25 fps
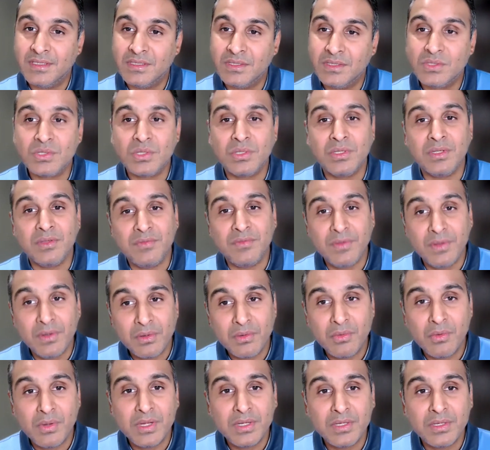So if you're
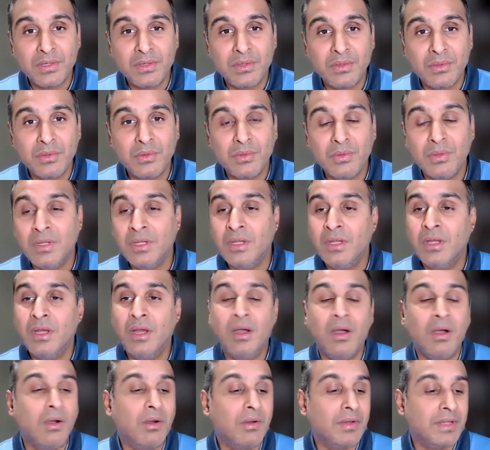going to do,
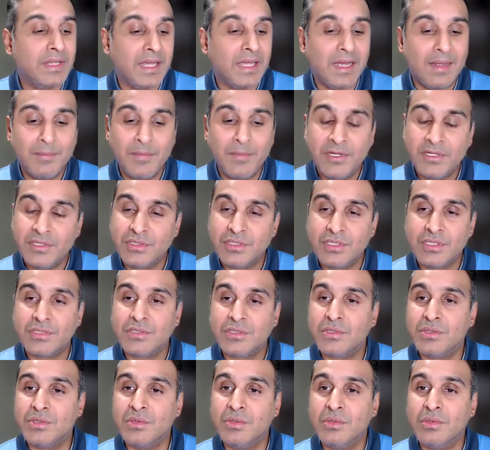oh yeah, I'm going to
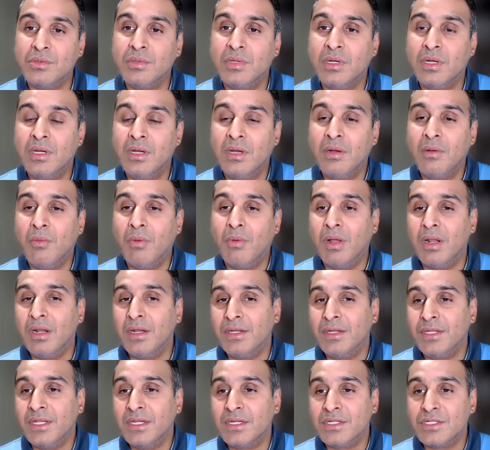just do
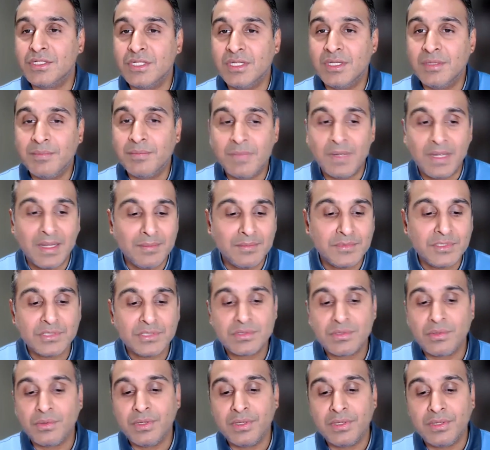volunteership, I'm
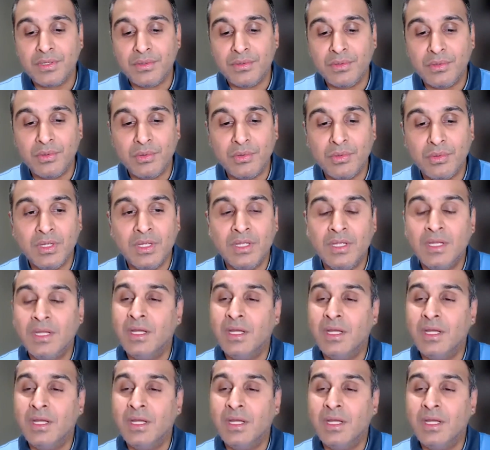just going to do